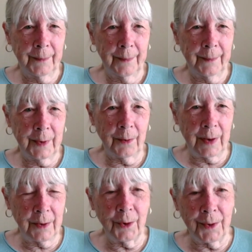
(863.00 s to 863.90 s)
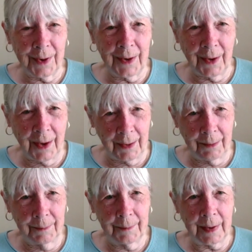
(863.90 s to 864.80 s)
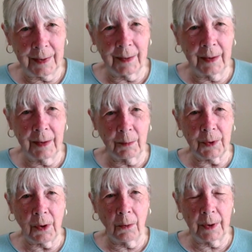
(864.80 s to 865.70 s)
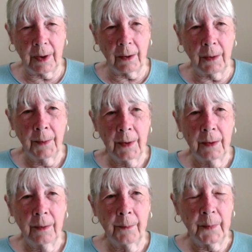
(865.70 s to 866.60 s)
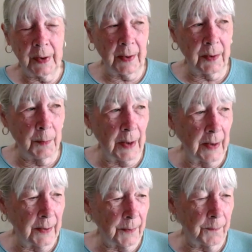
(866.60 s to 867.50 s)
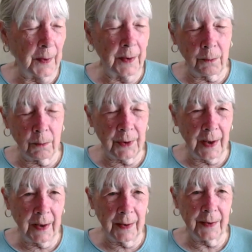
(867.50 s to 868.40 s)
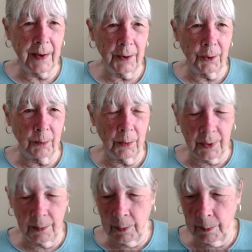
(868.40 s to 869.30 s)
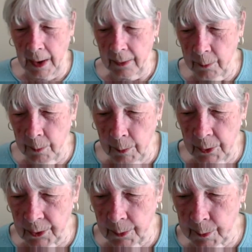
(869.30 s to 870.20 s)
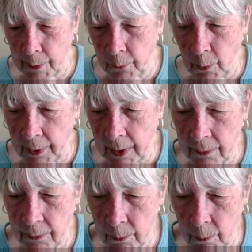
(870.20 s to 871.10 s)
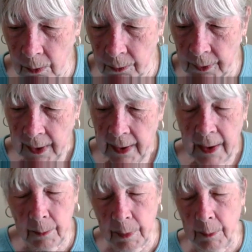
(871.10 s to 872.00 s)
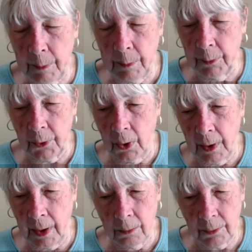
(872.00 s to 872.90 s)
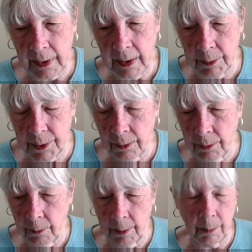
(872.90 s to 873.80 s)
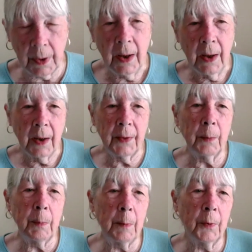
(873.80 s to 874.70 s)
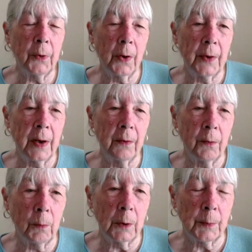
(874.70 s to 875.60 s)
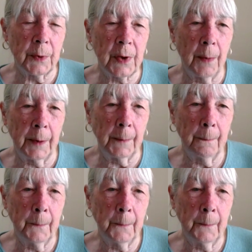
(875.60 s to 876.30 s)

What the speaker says: So they should see that he was going there to get the money to fund a crusade, to take Jerusalem back from the Muslims before the end of the world. And people thought, I don't think he was the only one, but I think people thought the end of the world was coming.